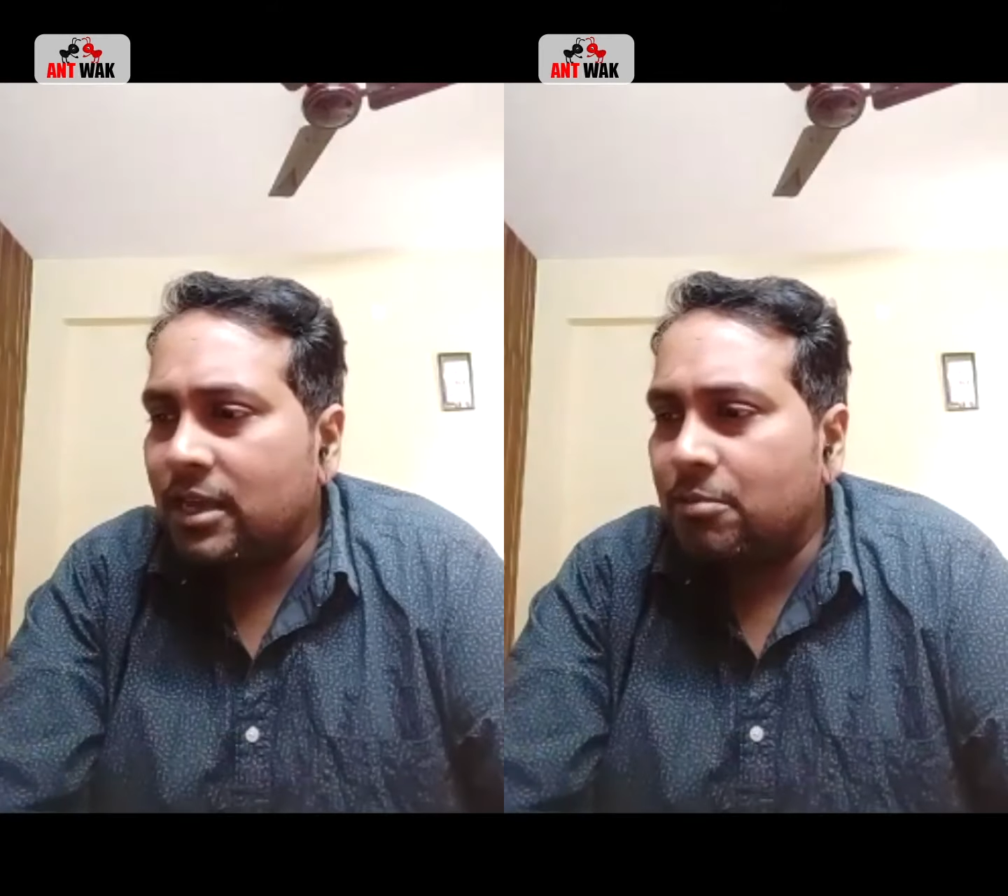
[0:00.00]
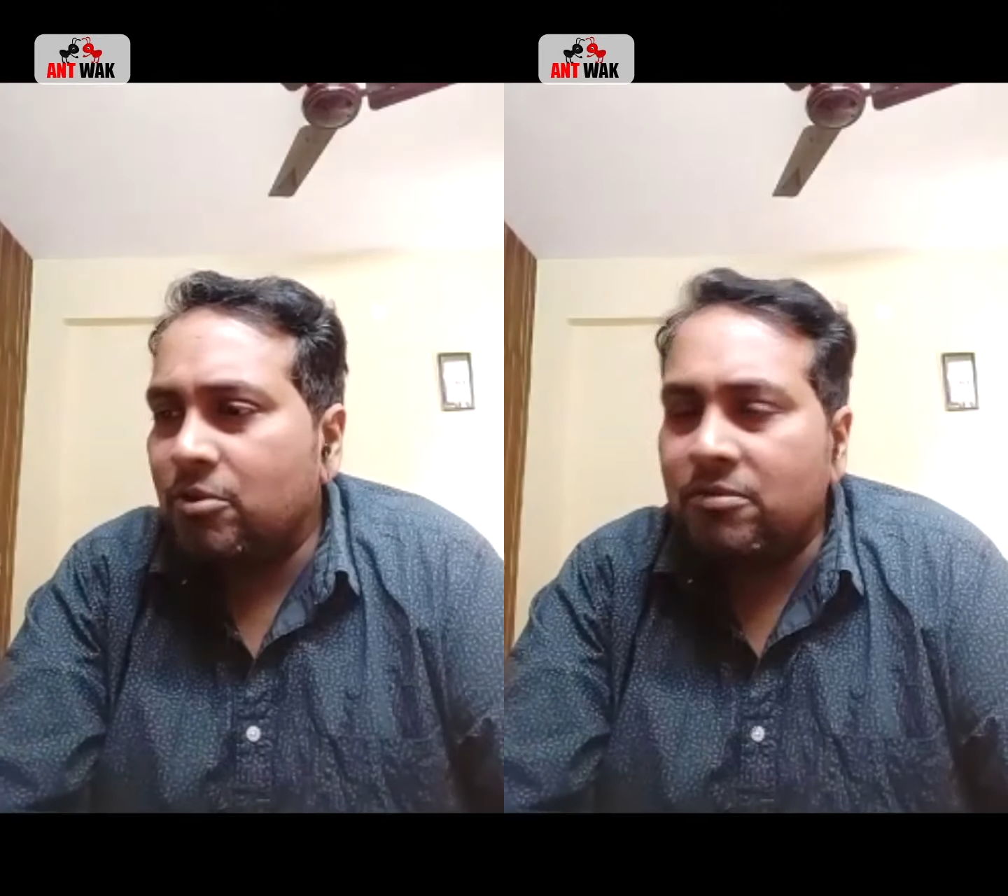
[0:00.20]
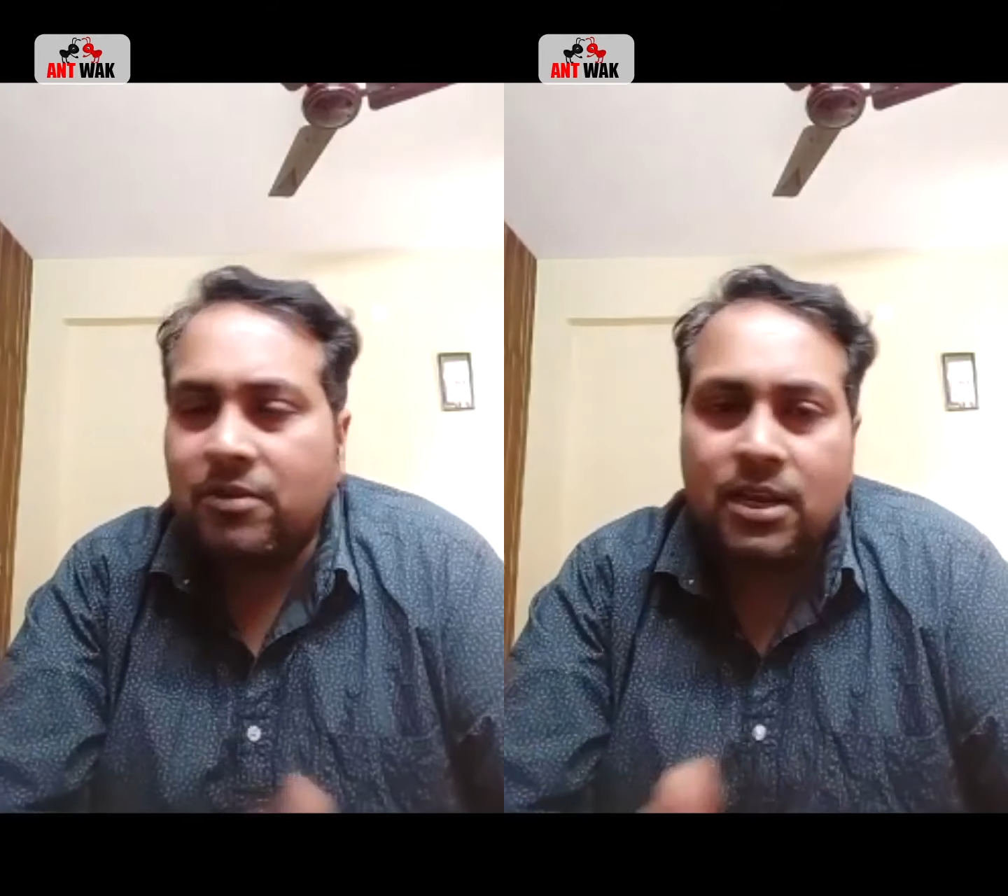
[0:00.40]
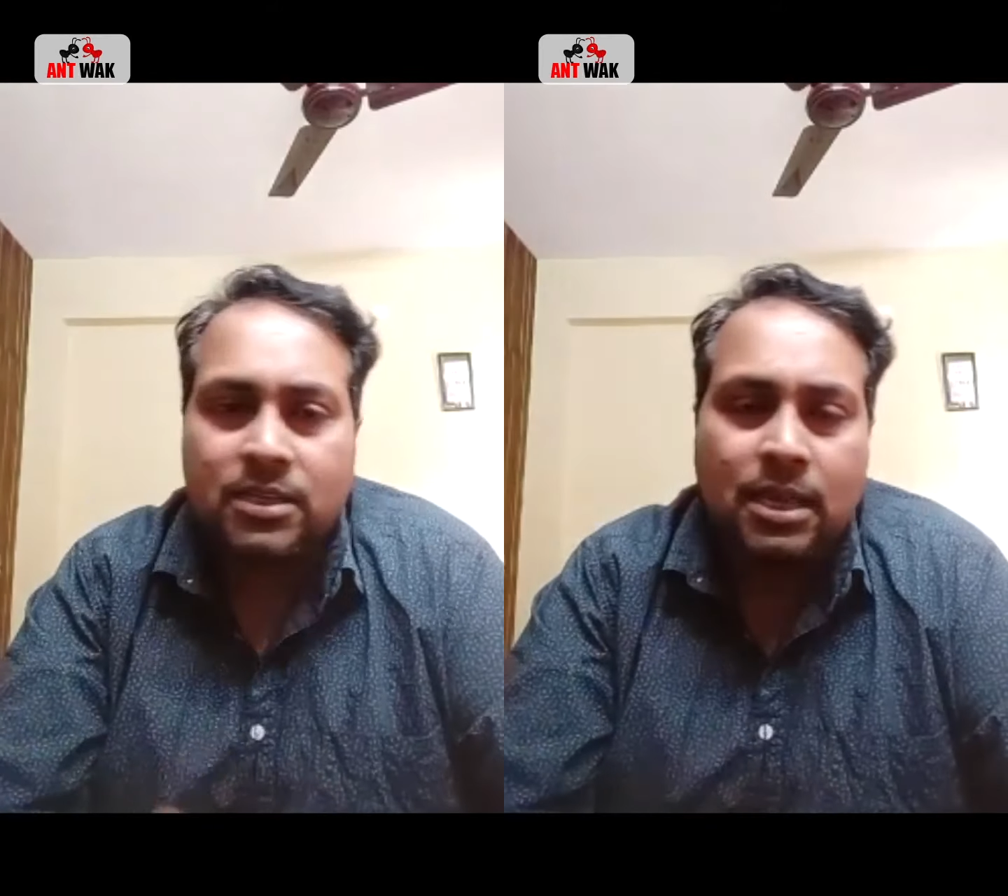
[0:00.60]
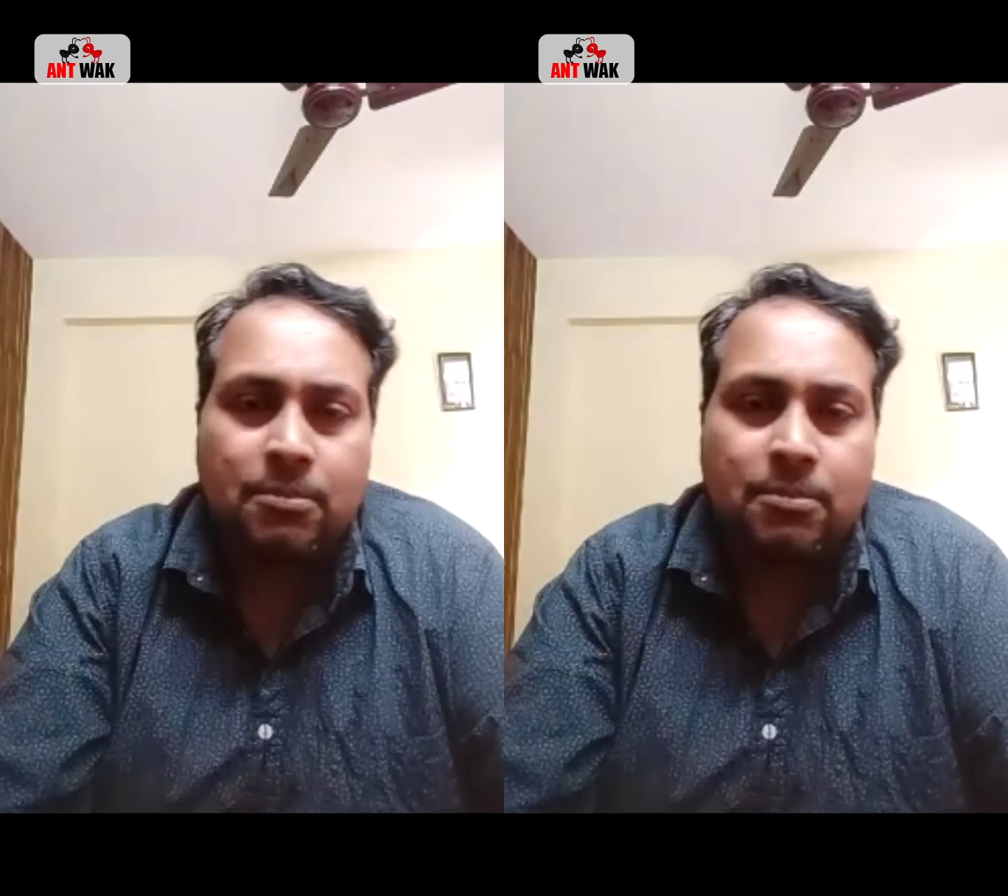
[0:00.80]
purifier
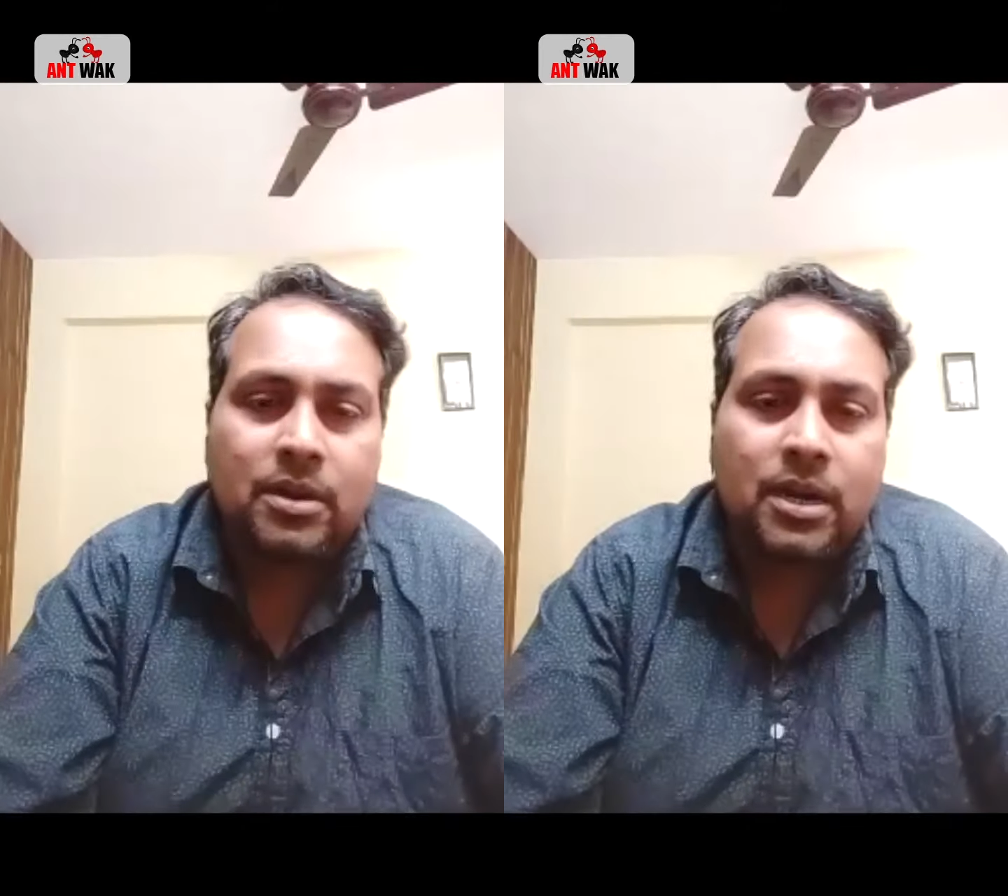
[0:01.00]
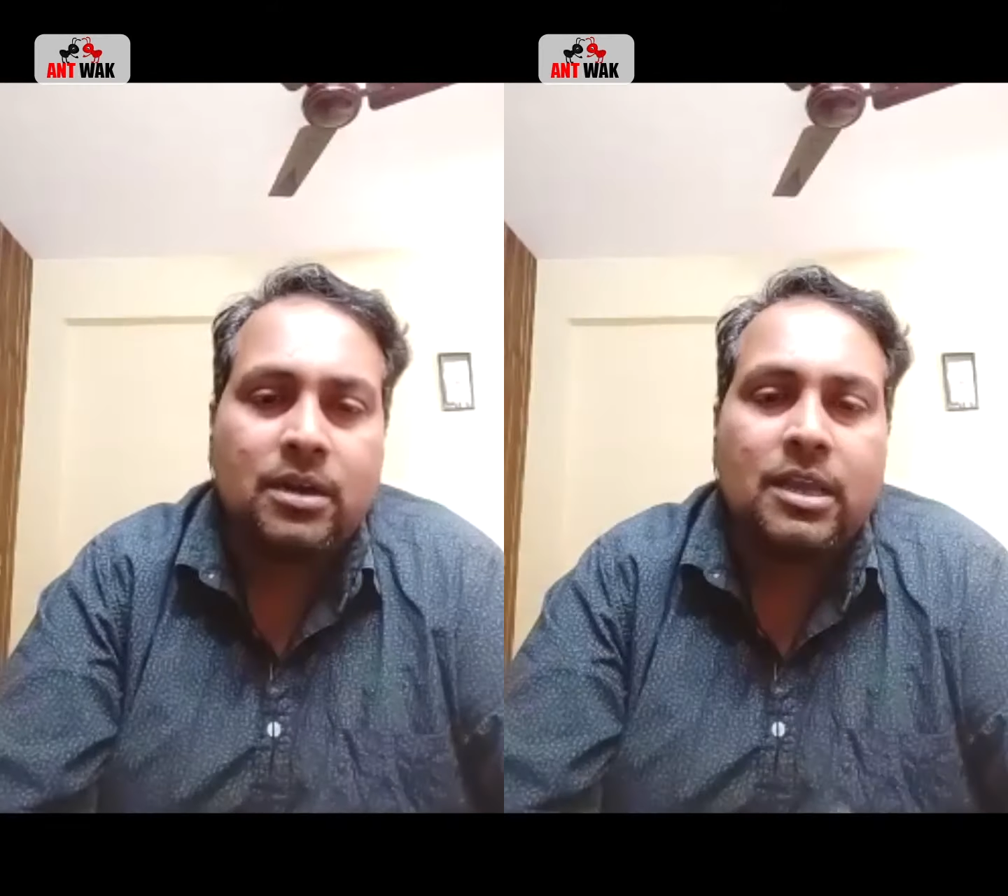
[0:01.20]
example, right?